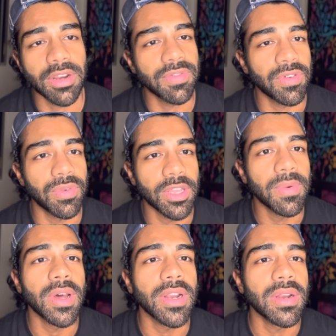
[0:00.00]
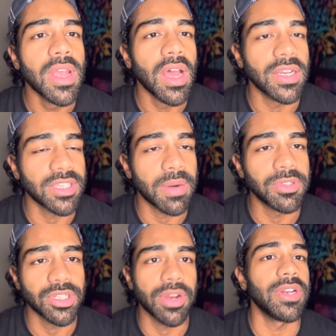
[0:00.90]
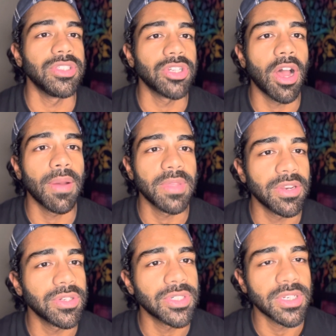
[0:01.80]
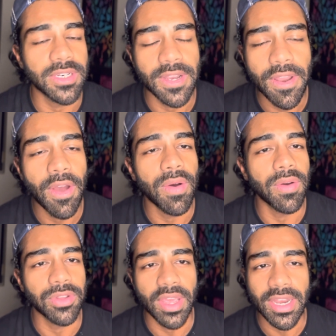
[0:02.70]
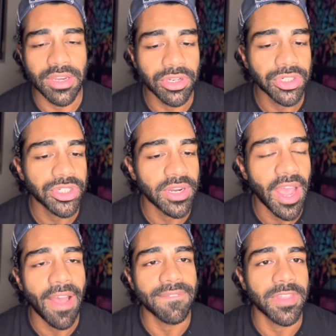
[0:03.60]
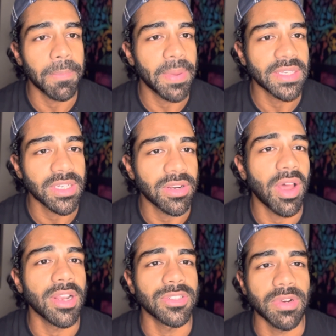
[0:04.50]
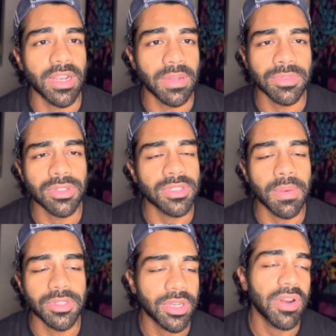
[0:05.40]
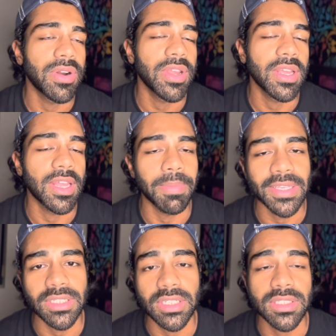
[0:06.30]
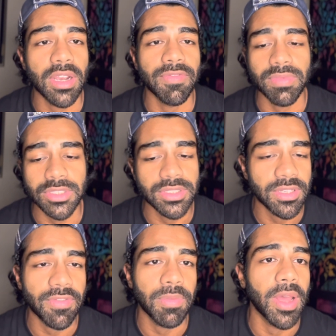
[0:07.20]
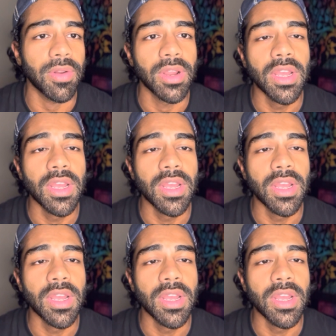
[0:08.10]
if you really want a cybersecurity job, then you should know and you should have the basic knowledge when it comes to cybersecurity, like basic stuff about